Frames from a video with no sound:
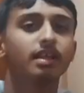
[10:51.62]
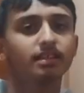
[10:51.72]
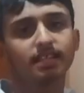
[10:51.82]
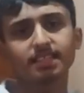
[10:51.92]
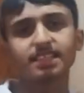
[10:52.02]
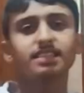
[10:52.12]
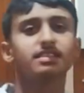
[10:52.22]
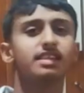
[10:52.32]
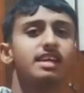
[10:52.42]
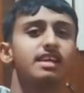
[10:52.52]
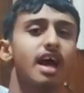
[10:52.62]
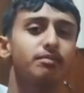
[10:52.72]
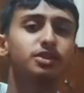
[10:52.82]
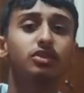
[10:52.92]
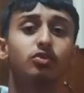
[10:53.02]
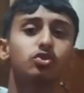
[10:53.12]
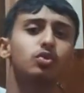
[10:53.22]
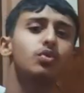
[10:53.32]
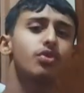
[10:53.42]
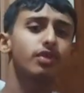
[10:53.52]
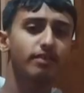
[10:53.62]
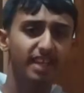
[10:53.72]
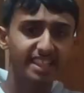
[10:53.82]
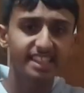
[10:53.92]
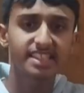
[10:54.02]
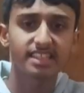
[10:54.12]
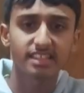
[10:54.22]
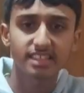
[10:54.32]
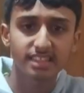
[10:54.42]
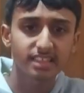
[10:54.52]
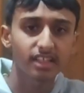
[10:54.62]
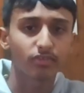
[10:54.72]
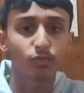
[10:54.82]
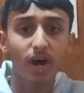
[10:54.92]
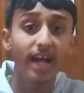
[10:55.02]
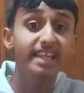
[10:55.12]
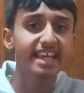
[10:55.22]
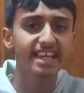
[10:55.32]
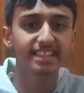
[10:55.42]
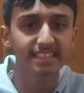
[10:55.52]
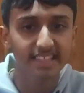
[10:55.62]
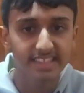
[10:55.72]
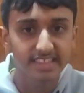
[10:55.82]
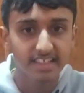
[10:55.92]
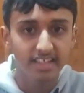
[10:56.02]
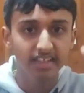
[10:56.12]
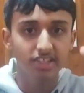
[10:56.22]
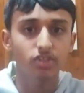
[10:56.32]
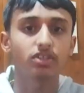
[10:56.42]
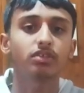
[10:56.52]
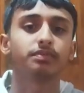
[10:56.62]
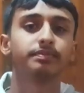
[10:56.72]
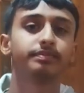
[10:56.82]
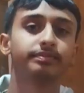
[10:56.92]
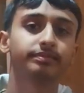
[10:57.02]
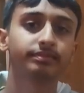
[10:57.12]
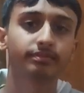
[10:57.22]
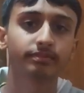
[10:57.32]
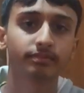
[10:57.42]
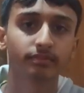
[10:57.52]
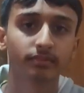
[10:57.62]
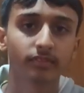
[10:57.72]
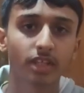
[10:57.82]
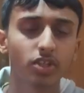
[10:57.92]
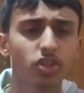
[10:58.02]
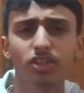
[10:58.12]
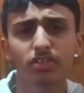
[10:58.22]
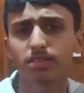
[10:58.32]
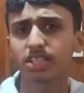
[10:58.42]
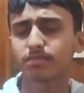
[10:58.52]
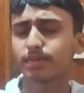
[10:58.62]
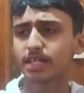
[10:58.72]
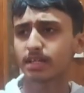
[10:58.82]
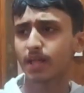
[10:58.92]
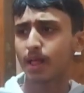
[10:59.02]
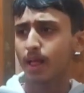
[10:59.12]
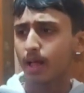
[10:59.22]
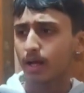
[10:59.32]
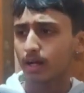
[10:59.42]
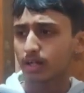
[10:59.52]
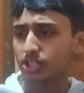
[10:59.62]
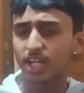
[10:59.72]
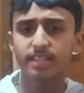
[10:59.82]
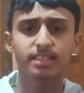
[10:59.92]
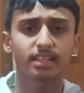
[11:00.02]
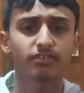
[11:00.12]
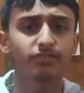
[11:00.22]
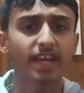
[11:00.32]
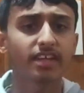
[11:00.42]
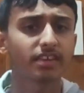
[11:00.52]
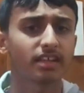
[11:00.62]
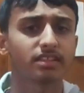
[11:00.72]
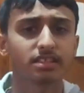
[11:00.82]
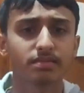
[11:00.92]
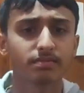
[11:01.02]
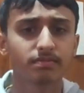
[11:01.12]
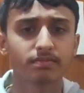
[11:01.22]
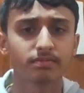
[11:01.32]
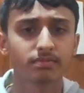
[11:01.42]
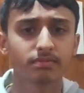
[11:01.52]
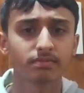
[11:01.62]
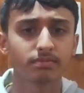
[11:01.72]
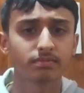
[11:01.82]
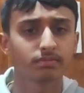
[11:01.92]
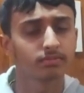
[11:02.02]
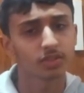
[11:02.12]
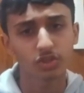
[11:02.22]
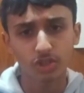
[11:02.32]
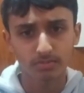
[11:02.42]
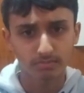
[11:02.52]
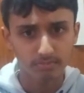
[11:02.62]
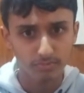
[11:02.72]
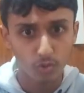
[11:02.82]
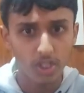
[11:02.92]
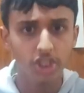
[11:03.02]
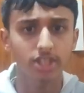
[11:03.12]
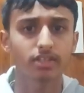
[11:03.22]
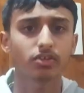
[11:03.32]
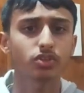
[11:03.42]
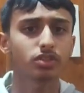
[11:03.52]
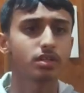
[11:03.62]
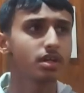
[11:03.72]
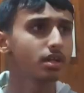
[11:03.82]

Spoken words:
this is the absolute truth of existence itself. Why they exist, they should know. You shouldn't just be chasing fake things. You should question, you should